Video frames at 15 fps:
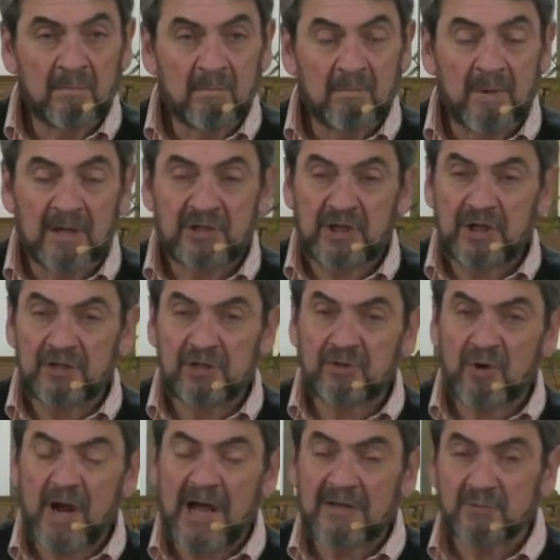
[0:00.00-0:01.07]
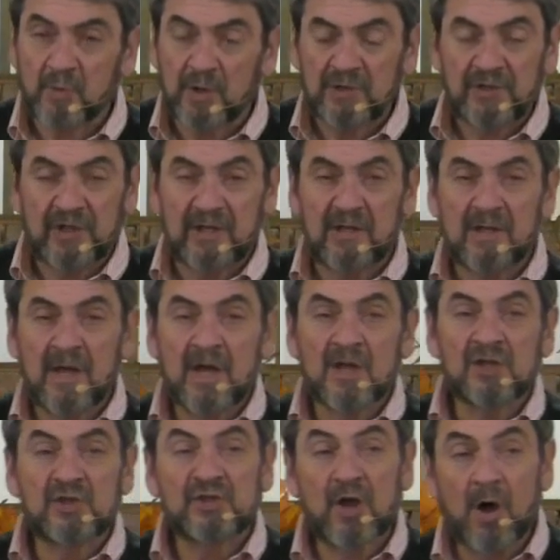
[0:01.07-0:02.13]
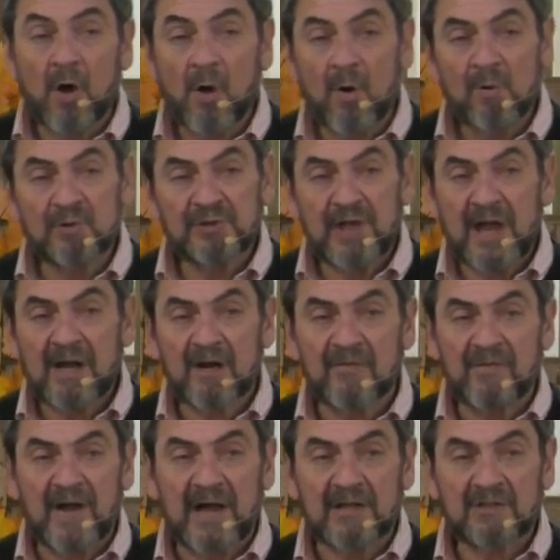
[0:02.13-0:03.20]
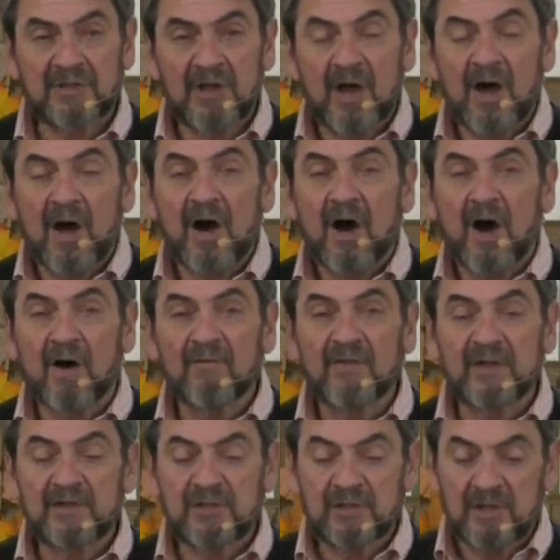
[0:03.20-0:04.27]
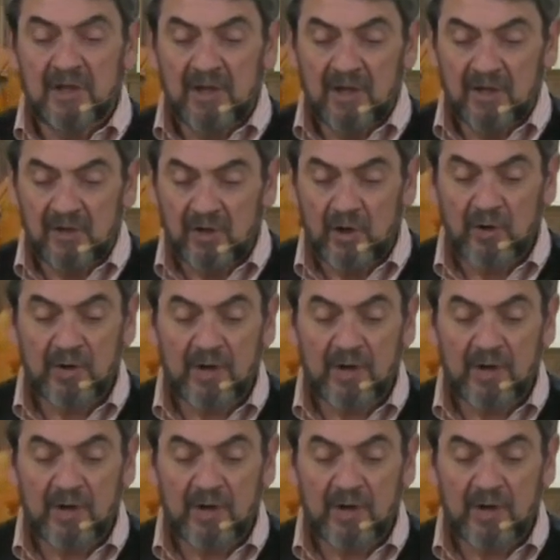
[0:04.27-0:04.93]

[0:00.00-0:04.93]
But Jesus Christ was the sole sacrifice of this new